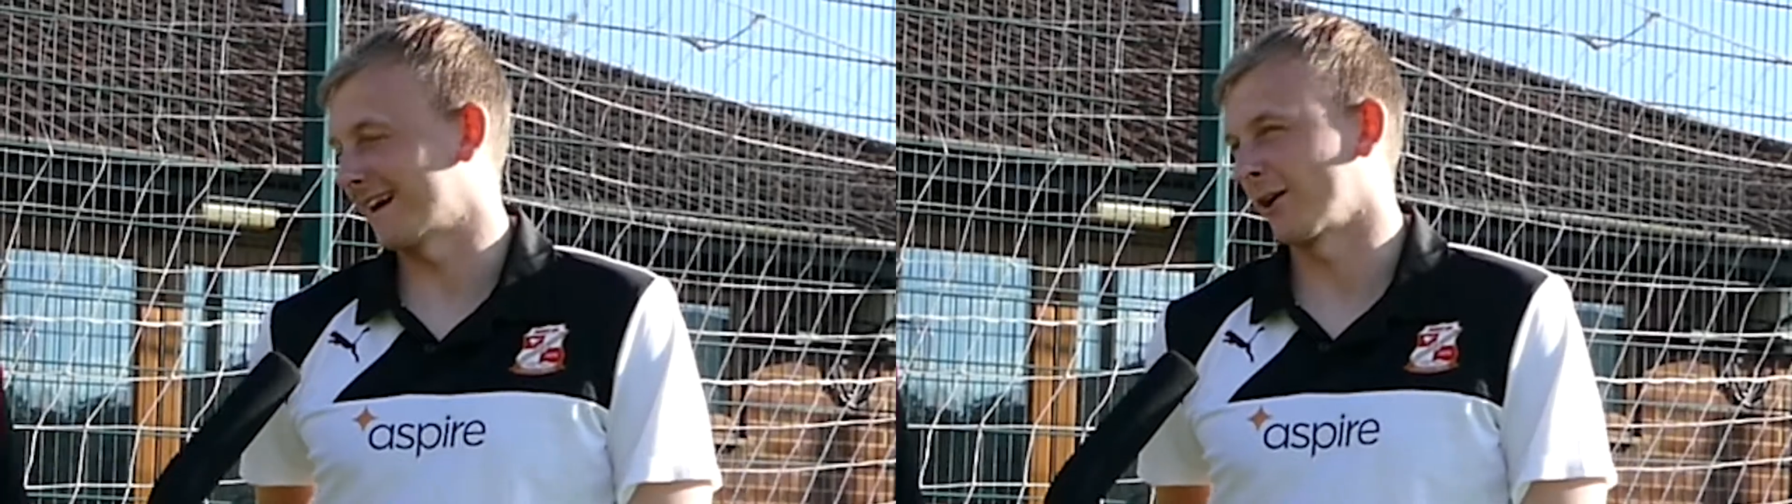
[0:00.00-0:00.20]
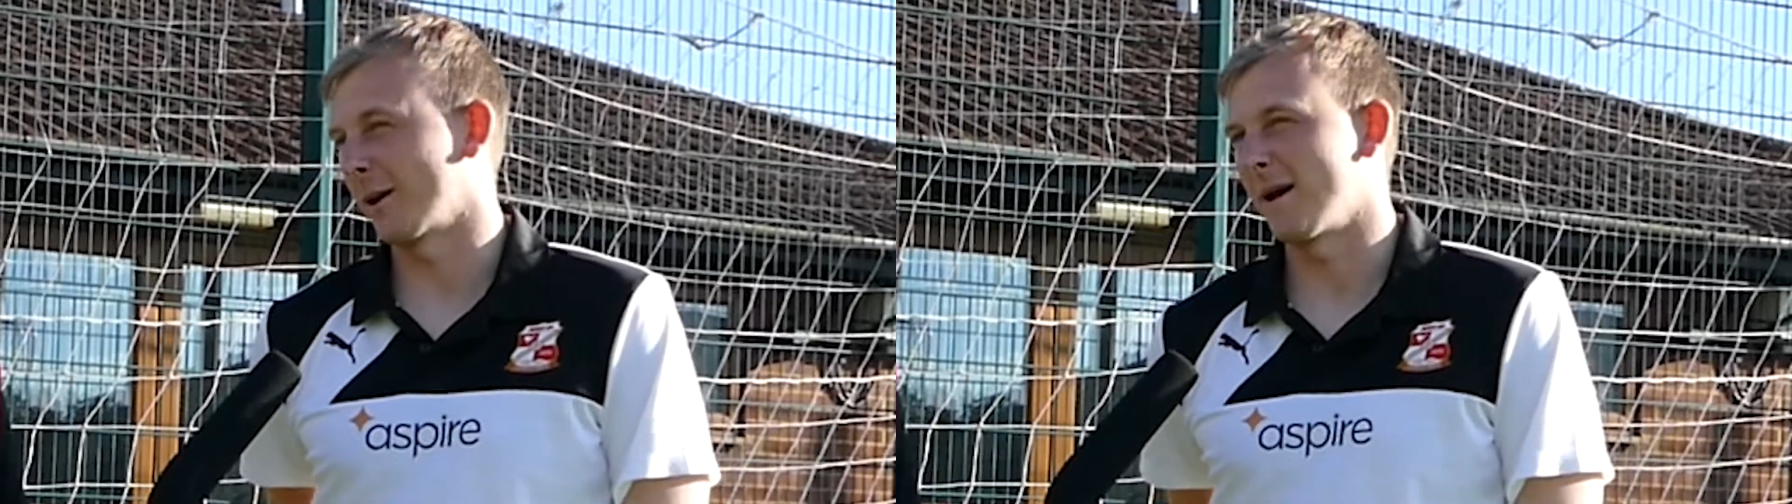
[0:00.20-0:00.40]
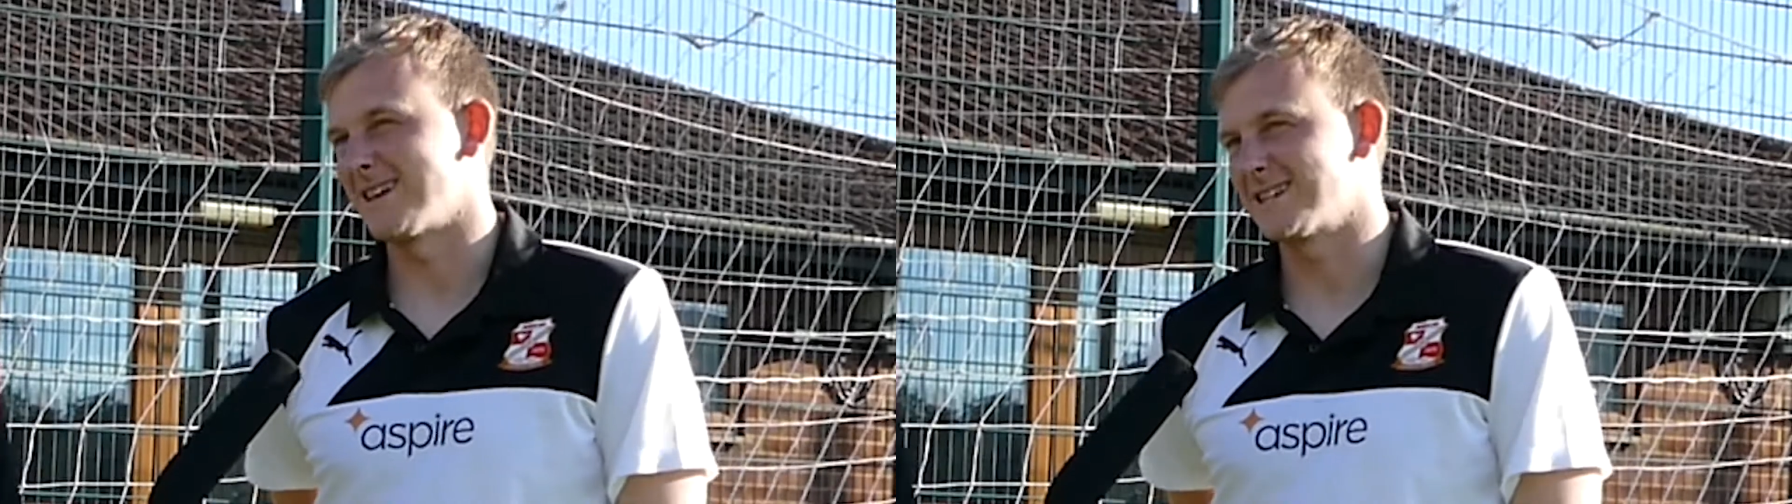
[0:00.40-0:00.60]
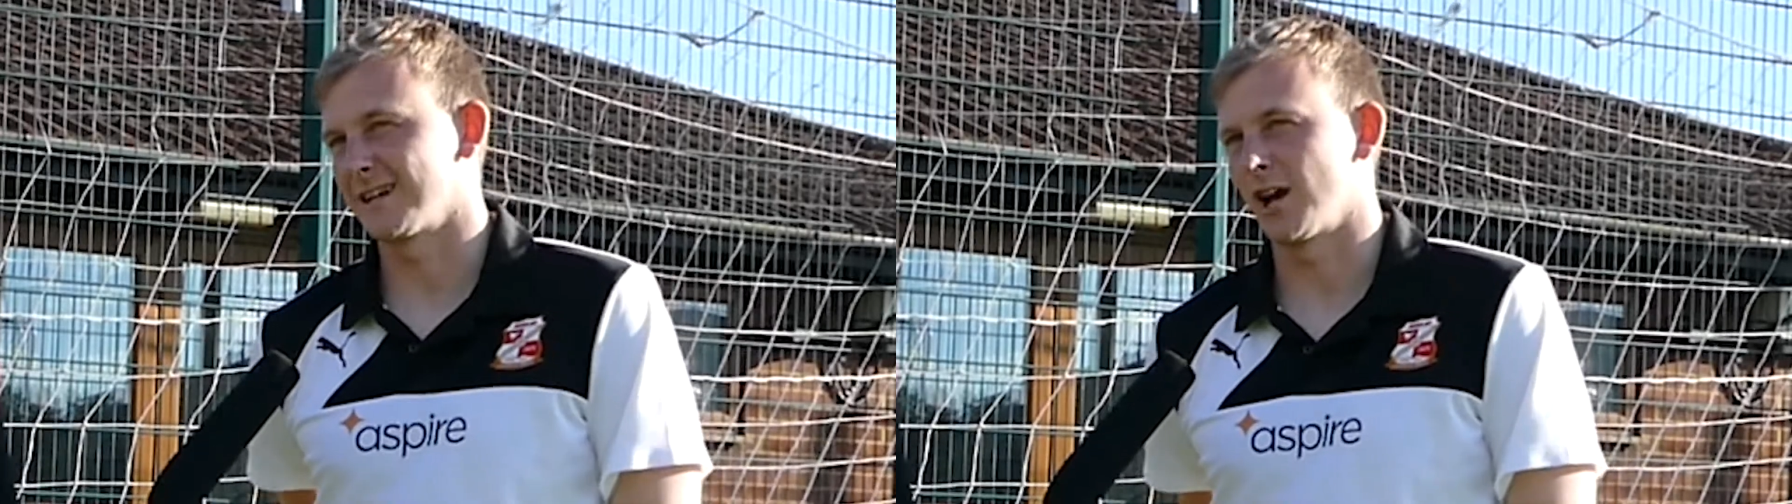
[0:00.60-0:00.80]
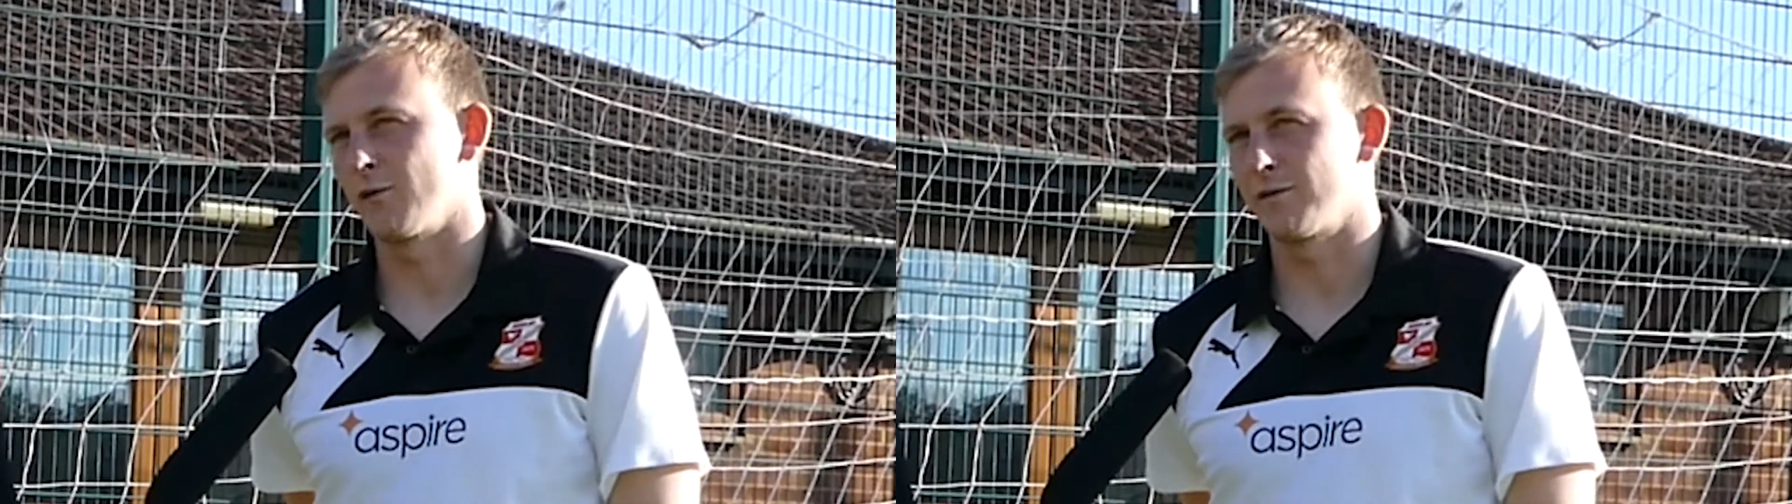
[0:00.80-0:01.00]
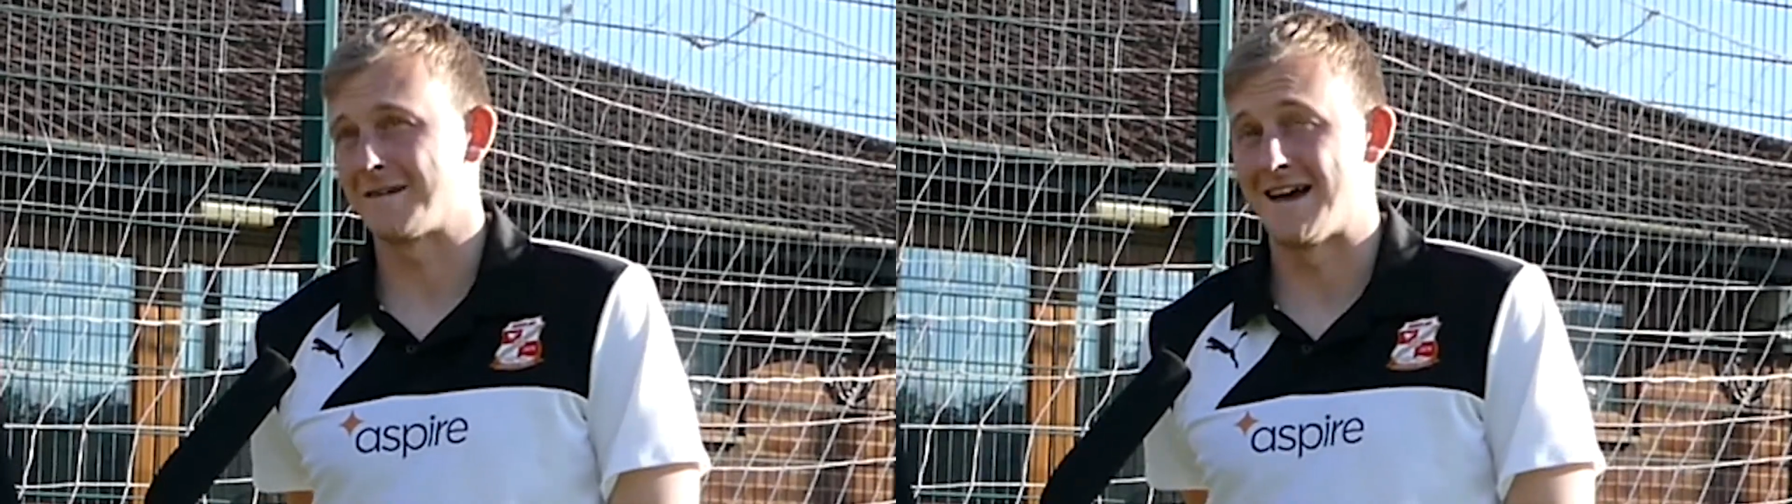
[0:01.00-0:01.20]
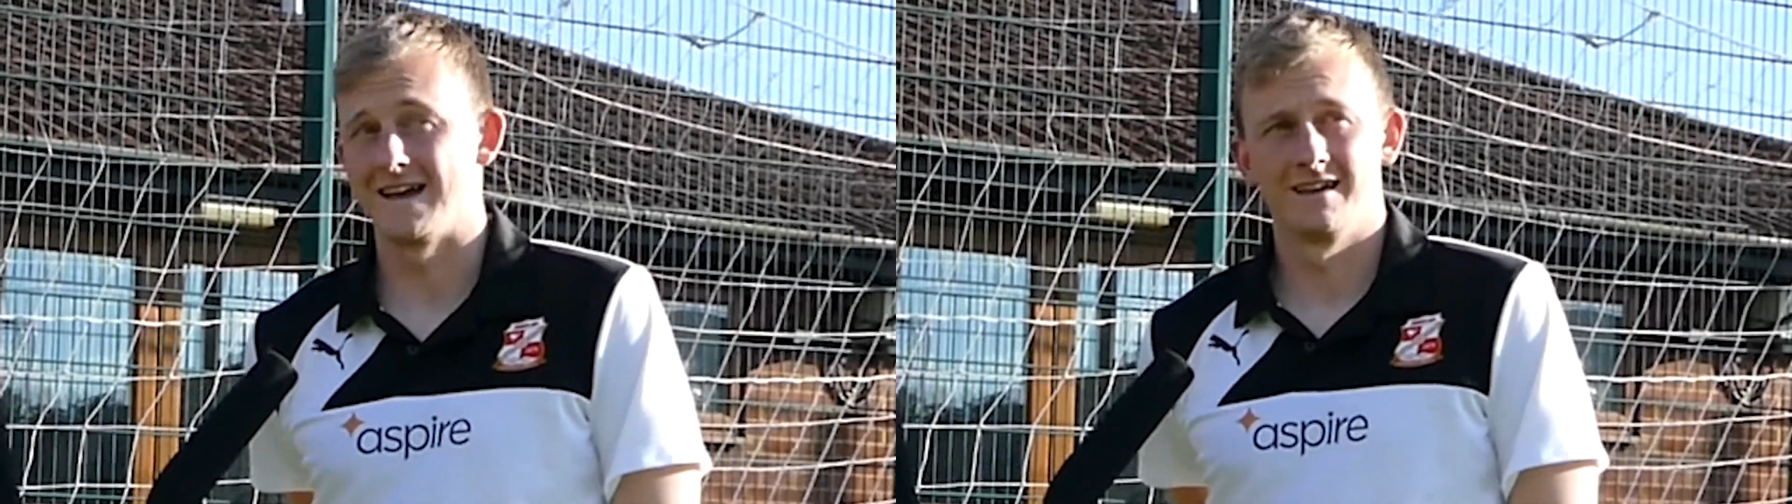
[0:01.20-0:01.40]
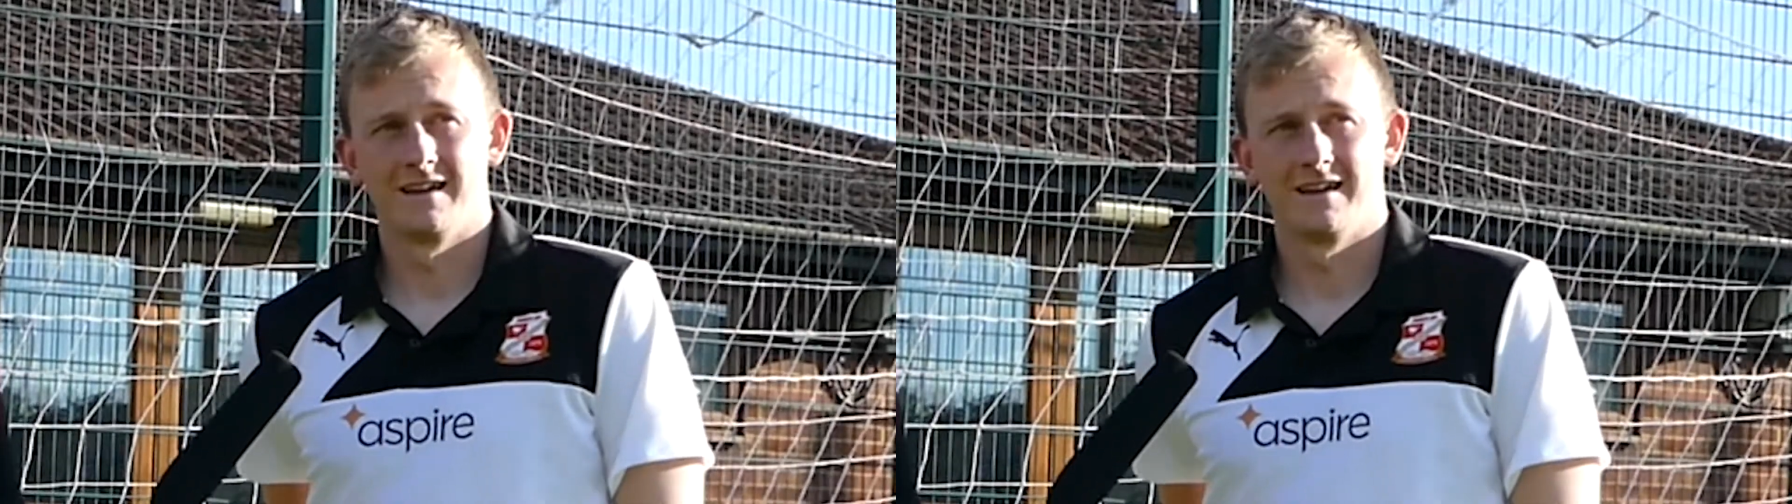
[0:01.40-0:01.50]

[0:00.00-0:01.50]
like a base and go from there.